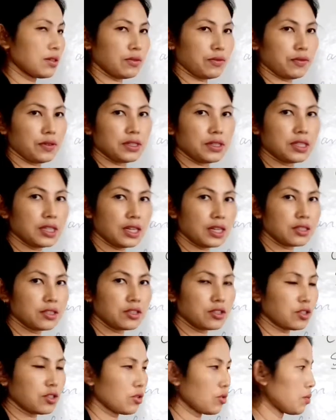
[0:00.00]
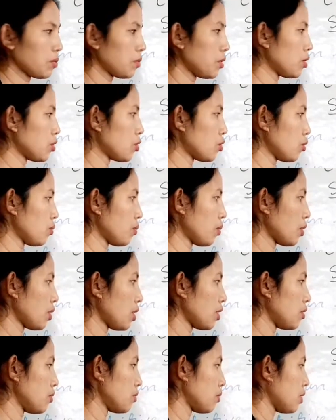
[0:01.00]
fertilization of these two
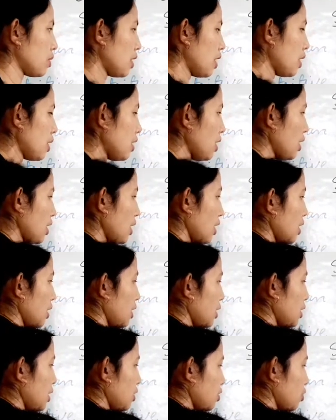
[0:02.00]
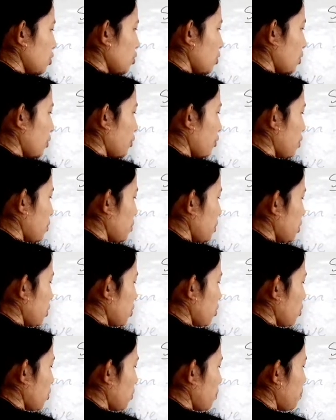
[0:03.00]
polar nuclei leads to the
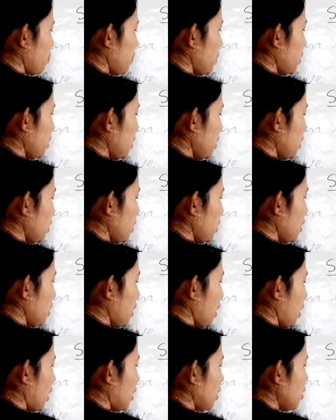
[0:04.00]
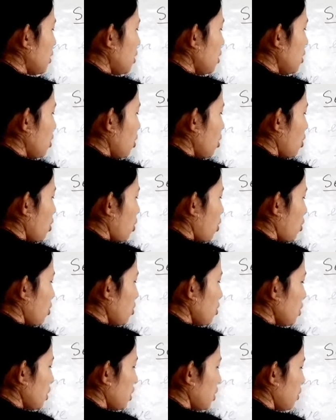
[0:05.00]
formation of PEN, or
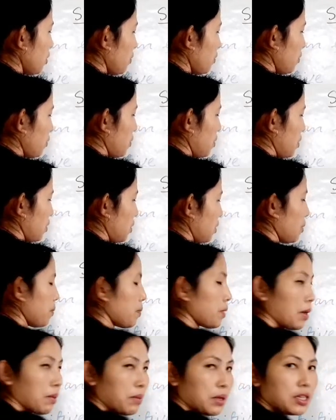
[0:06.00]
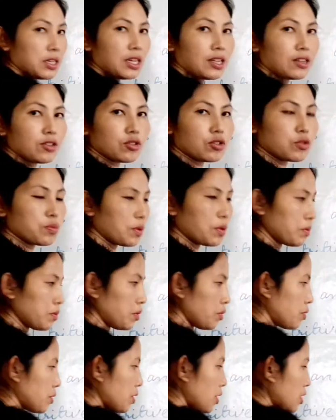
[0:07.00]
the primary endosperm
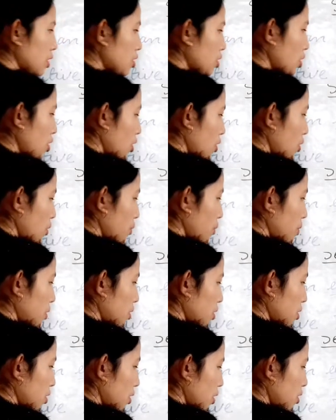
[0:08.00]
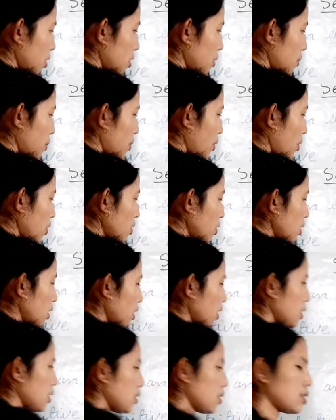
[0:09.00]
nucleus, which is a triploid
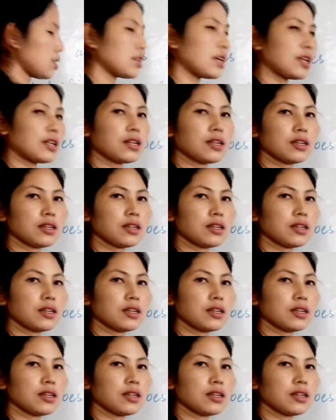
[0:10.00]
cell,